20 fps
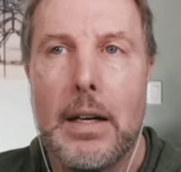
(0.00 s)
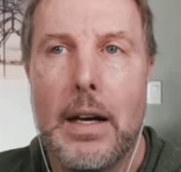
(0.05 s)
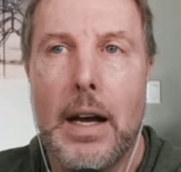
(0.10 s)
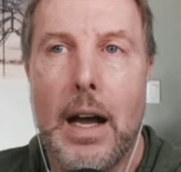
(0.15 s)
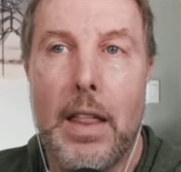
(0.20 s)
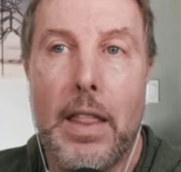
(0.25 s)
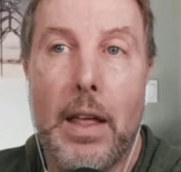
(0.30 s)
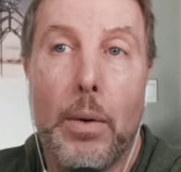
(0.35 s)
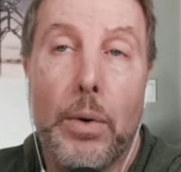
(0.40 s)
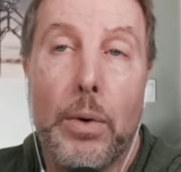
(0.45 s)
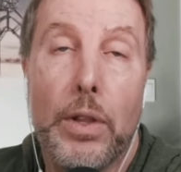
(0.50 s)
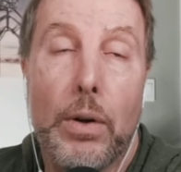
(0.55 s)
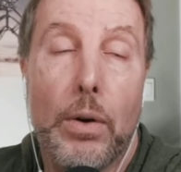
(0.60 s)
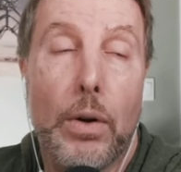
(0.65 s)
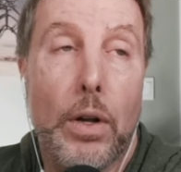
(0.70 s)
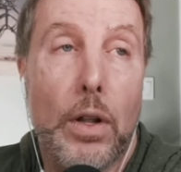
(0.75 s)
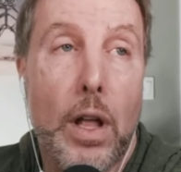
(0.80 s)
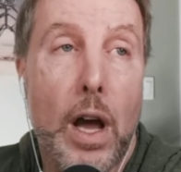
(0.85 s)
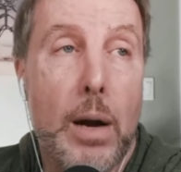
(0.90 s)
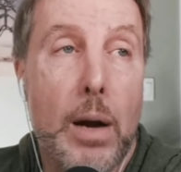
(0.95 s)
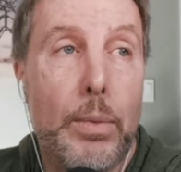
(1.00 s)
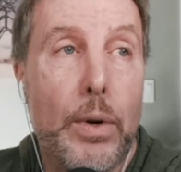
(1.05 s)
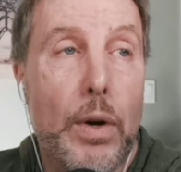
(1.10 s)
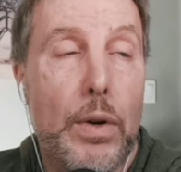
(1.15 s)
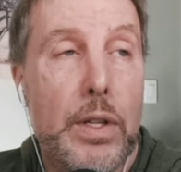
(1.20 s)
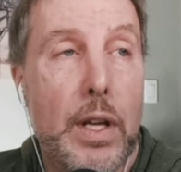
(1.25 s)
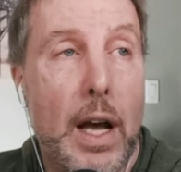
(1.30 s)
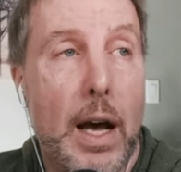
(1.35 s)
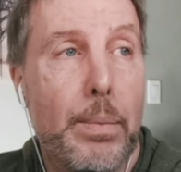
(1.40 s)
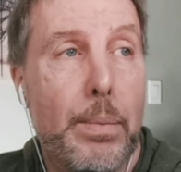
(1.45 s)
And then when their alarm
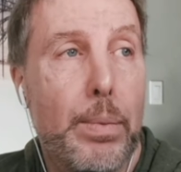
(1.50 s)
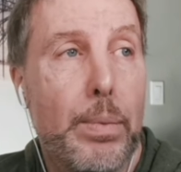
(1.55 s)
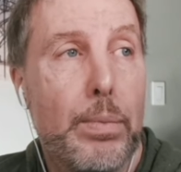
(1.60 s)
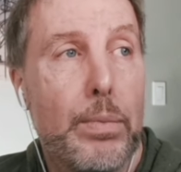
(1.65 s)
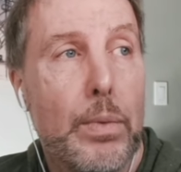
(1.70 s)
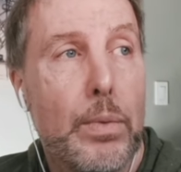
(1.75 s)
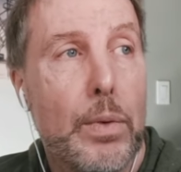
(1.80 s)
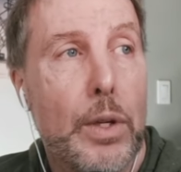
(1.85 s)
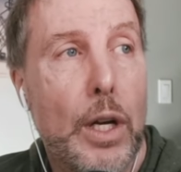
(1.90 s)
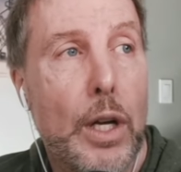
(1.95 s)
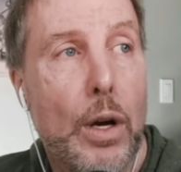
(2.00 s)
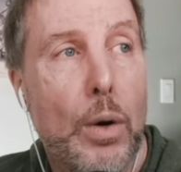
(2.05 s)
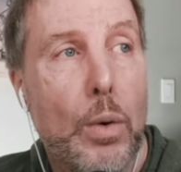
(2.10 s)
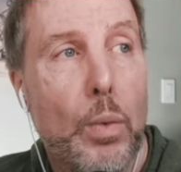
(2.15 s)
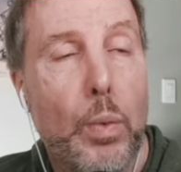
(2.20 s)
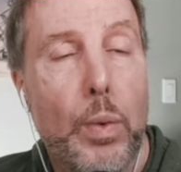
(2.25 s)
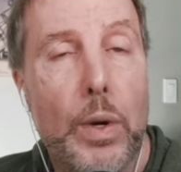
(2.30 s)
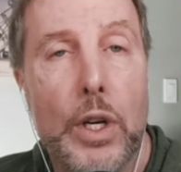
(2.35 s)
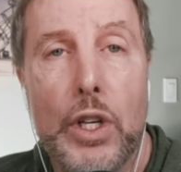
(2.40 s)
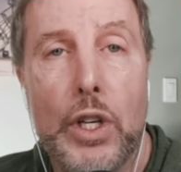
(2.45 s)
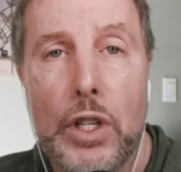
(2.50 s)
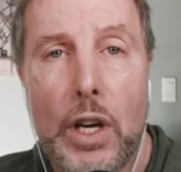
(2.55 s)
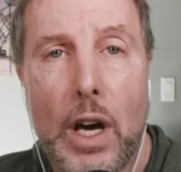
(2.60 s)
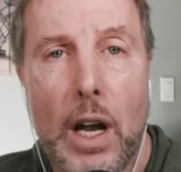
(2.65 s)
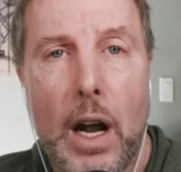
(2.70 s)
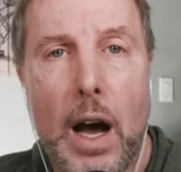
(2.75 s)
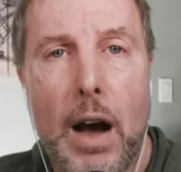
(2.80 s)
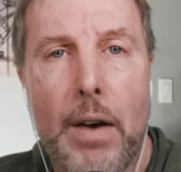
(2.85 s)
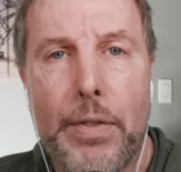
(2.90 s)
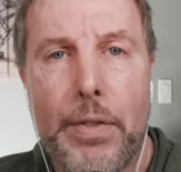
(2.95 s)
goes up, you know, we shut
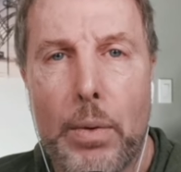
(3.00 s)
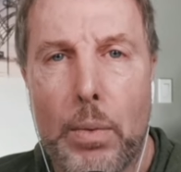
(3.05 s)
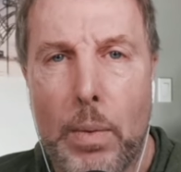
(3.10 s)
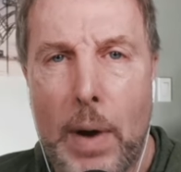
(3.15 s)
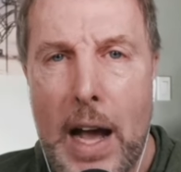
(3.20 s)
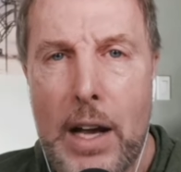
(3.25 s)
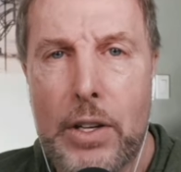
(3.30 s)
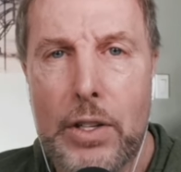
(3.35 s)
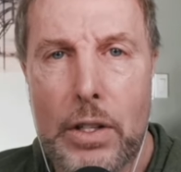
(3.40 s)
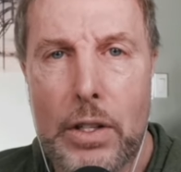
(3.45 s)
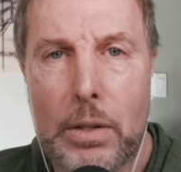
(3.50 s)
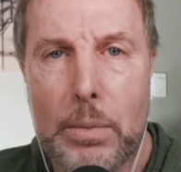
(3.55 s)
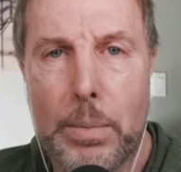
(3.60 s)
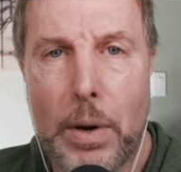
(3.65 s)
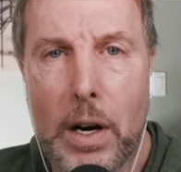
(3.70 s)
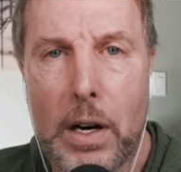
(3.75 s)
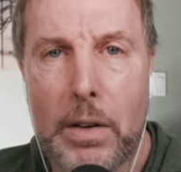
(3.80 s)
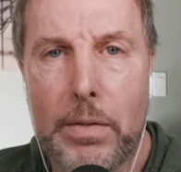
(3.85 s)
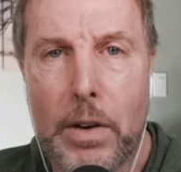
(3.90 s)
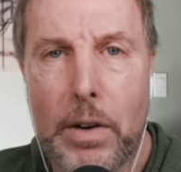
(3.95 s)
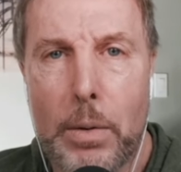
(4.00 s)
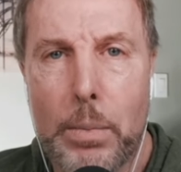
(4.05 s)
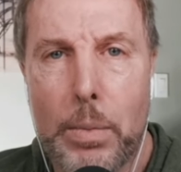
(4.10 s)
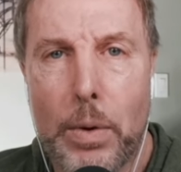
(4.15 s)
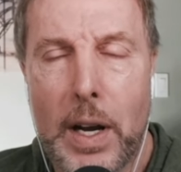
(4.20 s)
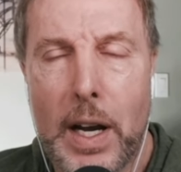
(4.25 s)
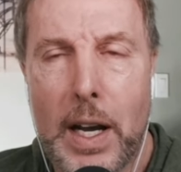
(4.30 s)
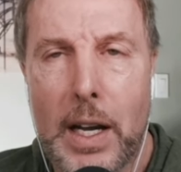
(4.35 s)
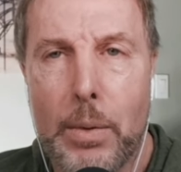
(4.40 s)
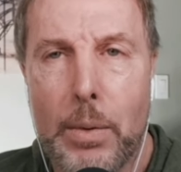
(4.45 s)
off the rational part of our
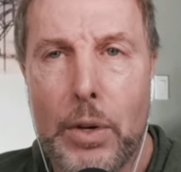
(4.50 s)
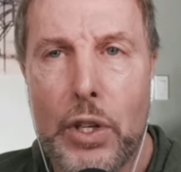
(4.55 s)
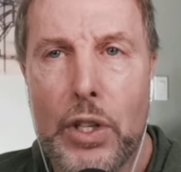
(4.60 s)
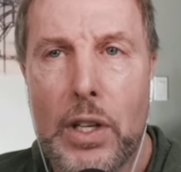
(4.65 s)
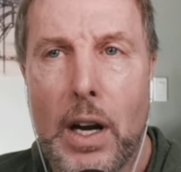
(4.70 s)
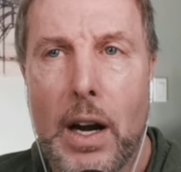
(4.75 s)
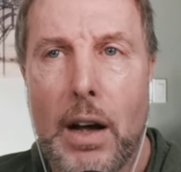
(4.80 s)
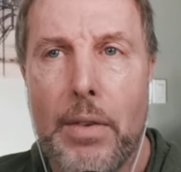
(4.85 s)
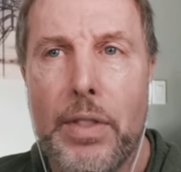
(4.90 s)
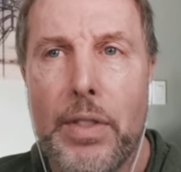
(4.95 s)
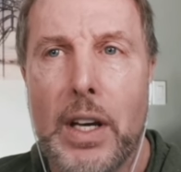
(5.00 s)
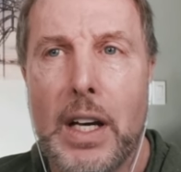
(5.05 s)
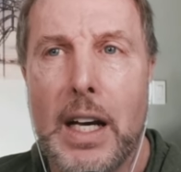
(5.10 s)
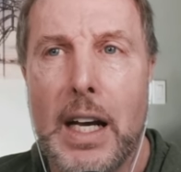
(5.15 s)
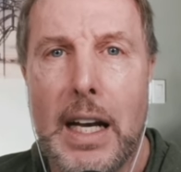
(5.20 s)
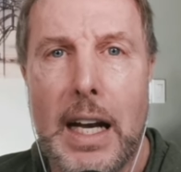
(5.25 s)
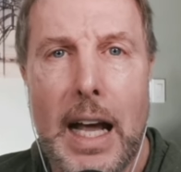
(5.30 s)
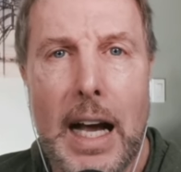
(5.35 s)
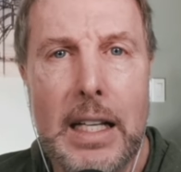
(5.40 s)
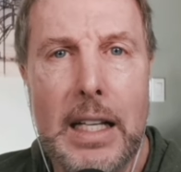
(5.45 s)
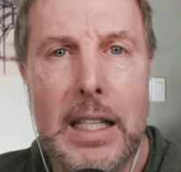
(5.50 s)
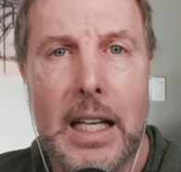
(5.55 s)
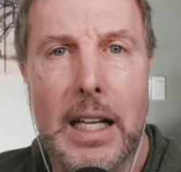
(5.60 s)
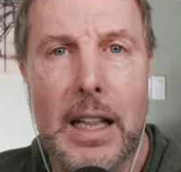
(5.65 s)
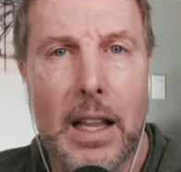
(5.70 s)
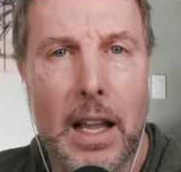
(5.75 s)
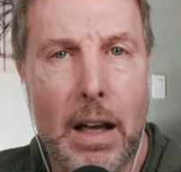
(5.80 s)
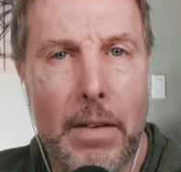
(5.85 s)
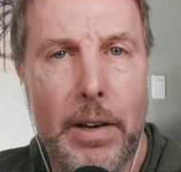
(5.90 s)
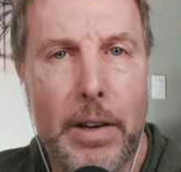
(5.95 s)
brain. We shut off the connected,
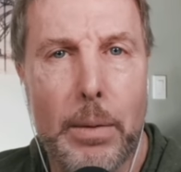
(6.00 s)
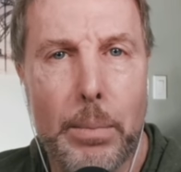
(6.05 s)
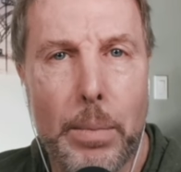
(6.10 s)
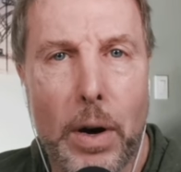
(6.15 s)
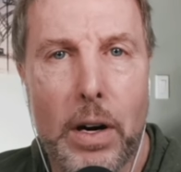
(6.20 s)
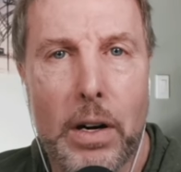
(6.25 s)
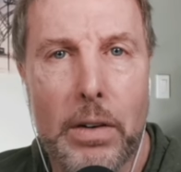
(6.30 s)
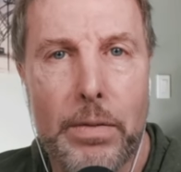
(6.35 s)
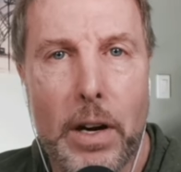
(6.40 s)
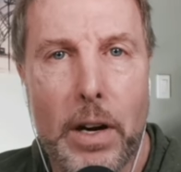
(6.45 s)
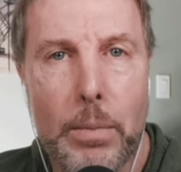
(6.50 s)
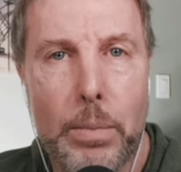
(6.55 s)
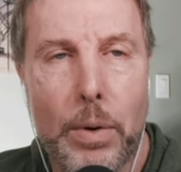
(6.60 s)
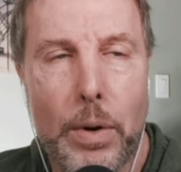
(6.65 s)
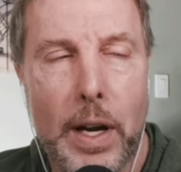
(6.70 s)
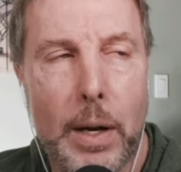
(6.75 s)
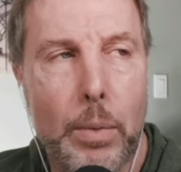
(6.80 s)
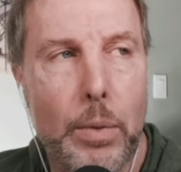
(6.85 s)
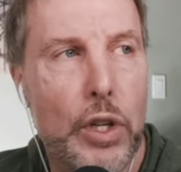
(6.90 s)
loving part of our brain.